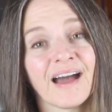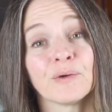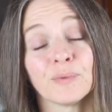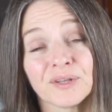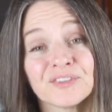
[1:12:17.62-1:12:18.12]

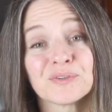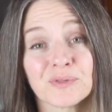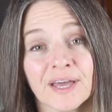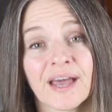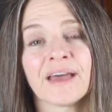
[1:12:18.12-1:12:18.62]
I will
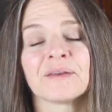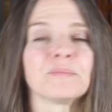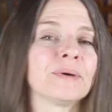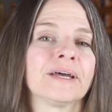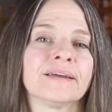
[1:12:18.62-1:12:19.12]
do
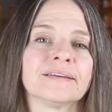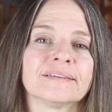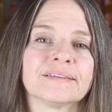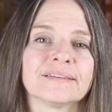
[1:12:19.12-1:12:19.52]
that, but